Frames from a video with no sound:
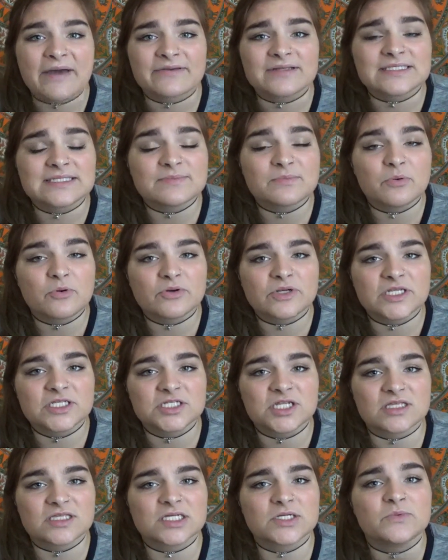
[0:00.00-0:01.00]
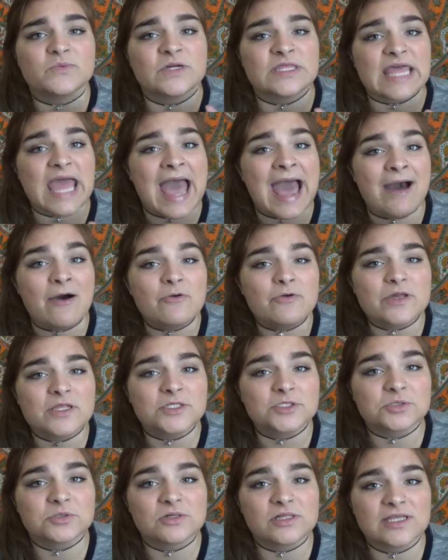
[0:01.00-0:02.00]
to support each other without
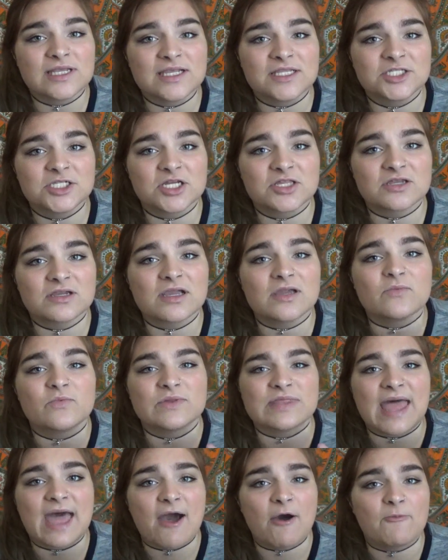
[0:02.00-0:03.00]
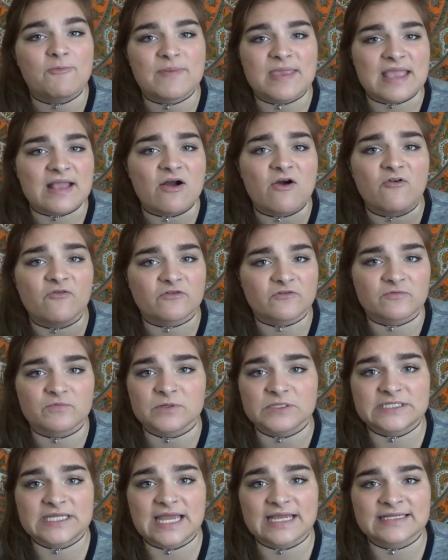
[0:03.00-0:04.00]
controlling each other and without being
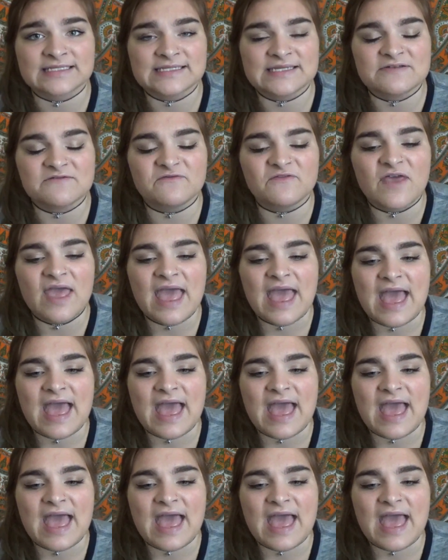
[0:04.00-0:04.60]
overprotective,